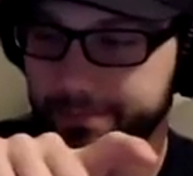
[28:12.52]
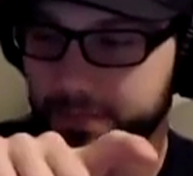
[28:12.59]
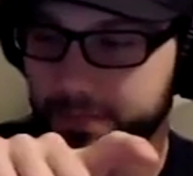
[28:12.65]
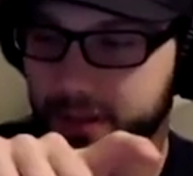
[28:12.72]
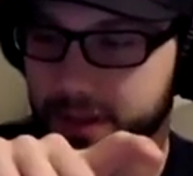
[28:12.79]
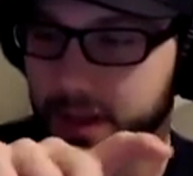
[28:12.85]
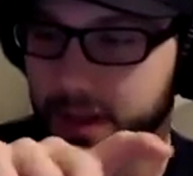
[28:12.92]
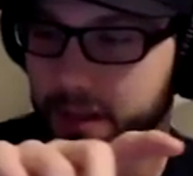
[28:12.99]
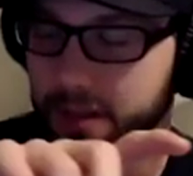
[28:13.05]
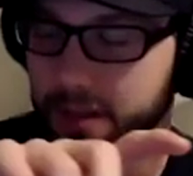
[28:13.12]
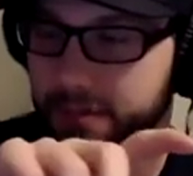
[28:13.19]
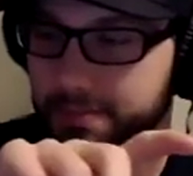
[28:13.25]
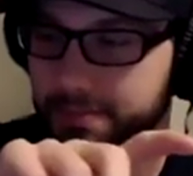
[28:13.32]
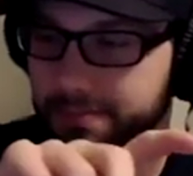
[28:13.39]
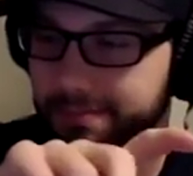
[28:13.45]
the
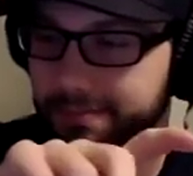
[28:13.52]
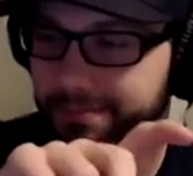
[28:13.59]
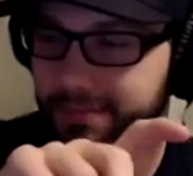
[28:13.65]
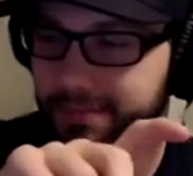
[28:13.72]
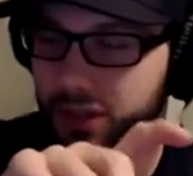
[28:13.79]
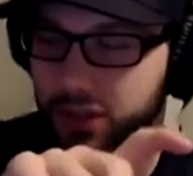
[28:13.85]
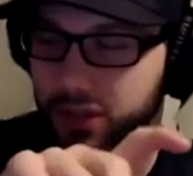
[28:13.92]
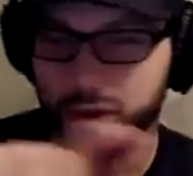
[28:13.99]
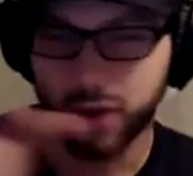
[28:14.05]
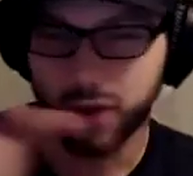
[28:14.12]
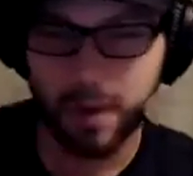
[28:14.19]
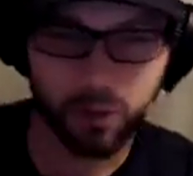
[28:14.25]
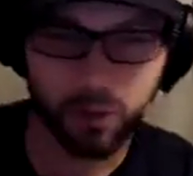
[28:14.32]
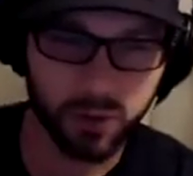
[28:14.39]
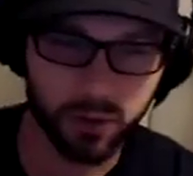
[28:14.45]

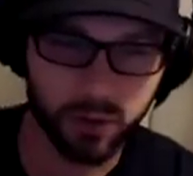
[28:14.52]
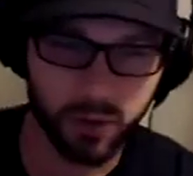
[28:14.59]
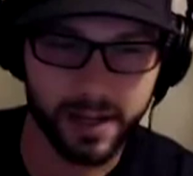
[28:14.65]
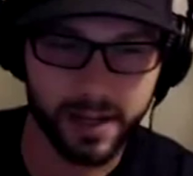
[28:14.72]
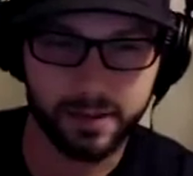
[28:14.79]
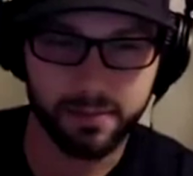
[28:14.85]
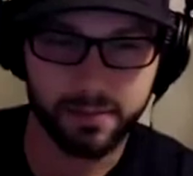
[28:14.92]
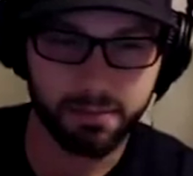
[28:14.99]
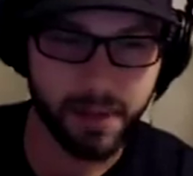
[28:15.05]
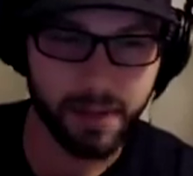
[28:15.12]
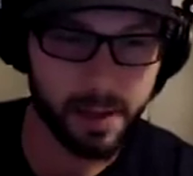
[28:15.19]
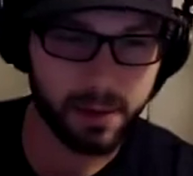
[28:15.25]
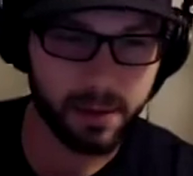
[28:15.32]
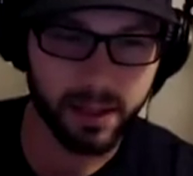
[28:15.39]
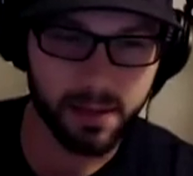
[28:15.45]
script was written by
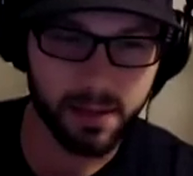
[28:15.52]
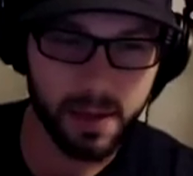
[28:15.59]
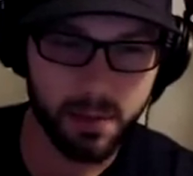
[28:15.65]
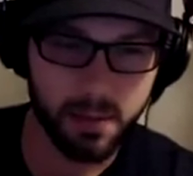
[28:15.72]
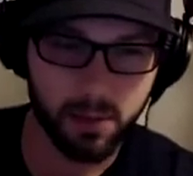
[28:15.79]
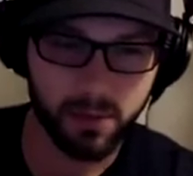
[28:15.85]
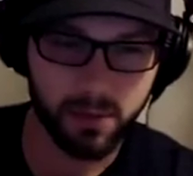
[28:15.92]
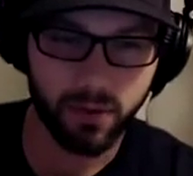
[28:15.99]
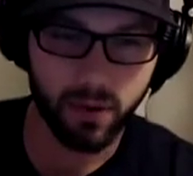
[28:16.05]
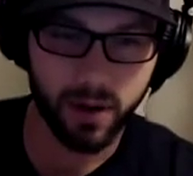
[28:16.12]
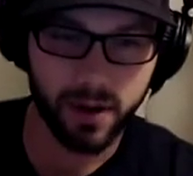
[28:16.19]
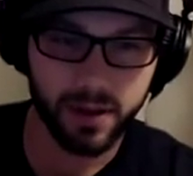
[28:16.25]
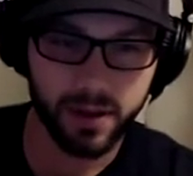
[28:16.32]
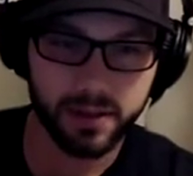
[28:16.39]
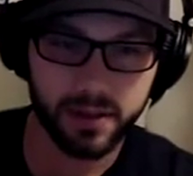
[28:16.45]
plenty of people
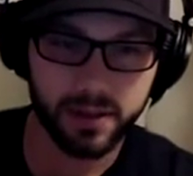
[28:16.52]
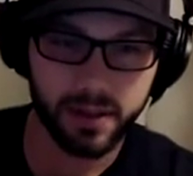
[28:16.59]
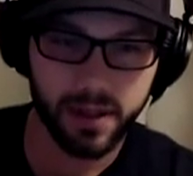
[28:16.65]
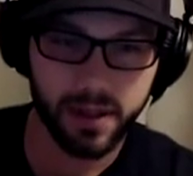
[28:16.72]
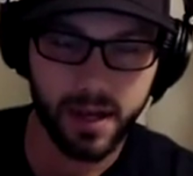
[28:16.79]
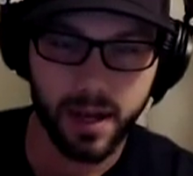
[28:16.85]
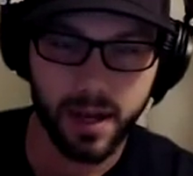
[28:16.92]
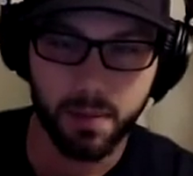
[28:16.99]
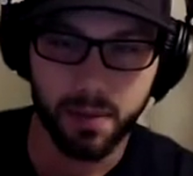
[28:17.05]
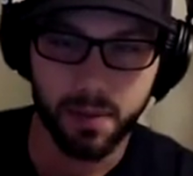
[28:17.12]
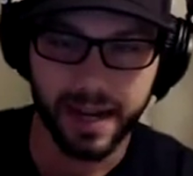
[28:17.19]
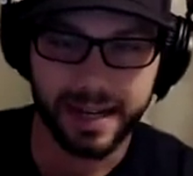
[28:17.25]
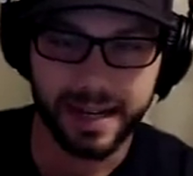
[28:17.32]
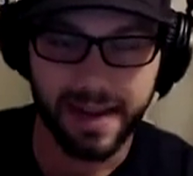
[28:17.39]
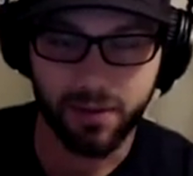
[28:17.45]
before us, but
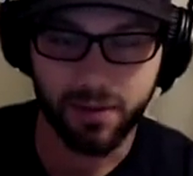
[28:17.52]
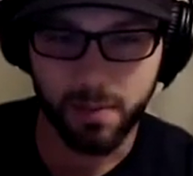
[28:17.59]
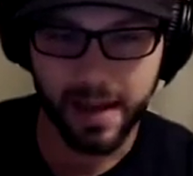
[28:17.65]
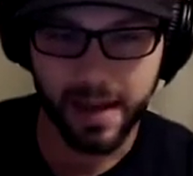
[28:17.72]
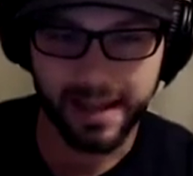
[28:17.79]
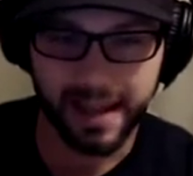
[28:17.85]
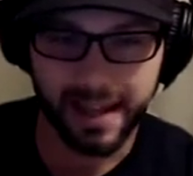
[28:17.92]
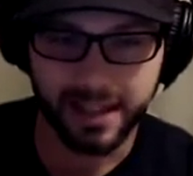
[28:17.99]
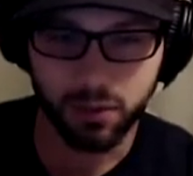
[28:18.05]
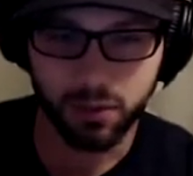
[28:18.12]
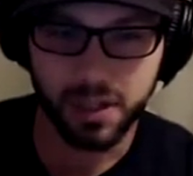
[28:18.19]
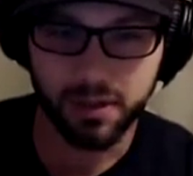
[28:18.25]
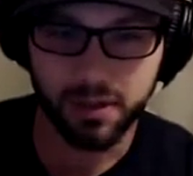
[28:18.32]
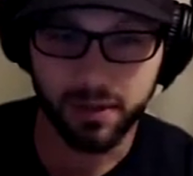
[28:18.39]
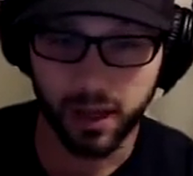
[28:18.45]
I never made that
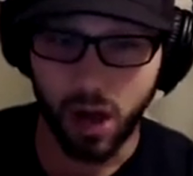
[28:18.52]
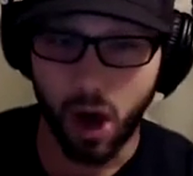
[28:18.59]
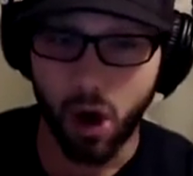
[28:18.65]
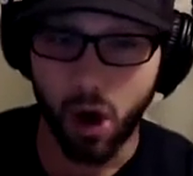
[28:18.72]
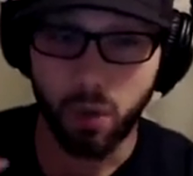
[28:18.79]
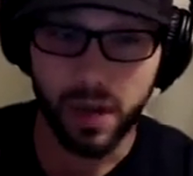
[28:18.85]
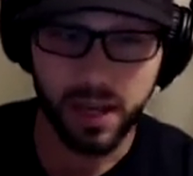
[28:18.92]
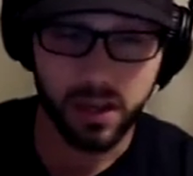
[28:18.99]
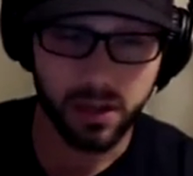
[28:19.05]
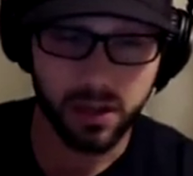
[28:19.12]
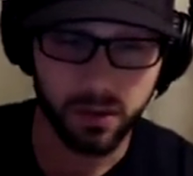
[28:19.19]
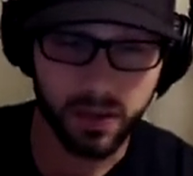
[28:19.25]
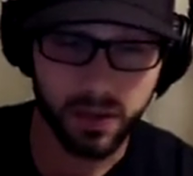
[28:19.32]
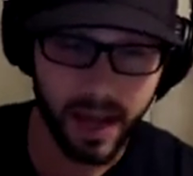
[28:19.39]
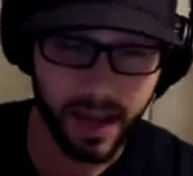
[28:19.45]
switch of like, oh, we could
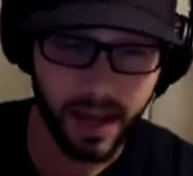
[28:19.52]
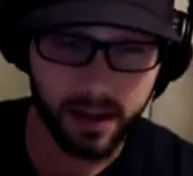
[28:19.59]
do that.